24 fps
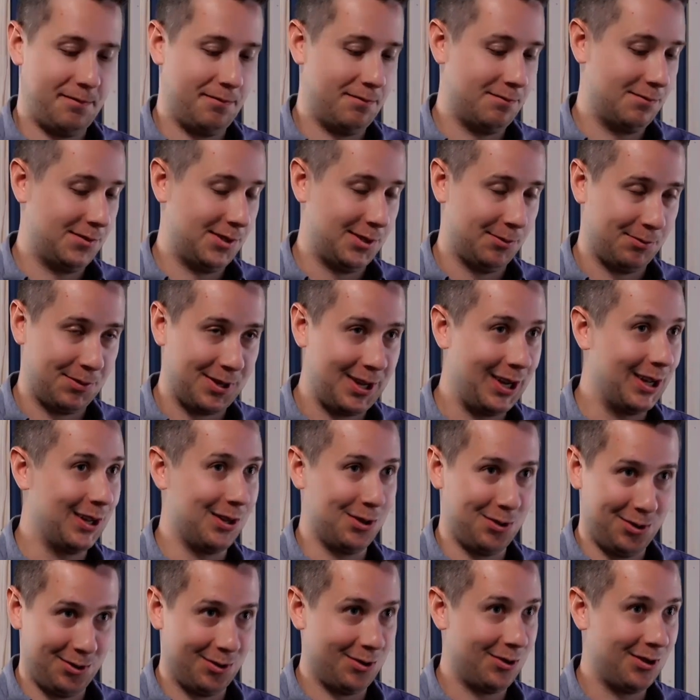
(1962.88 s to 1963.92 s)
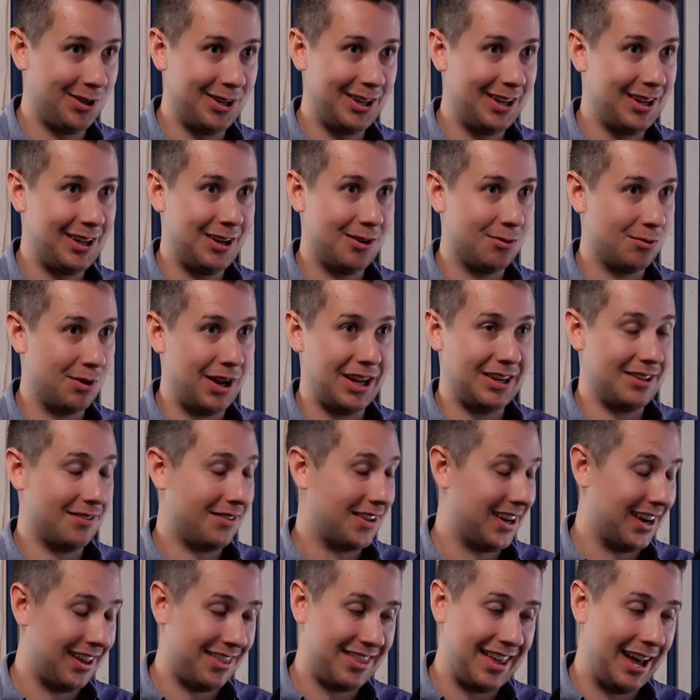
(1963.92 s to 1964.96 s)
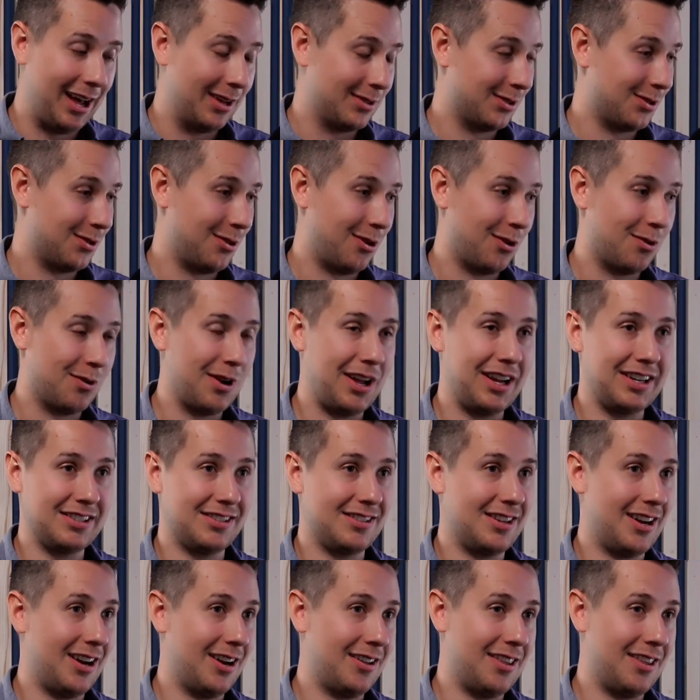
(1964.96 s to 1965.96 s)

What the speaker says: some killer range. They've got a 1,000-yard range there.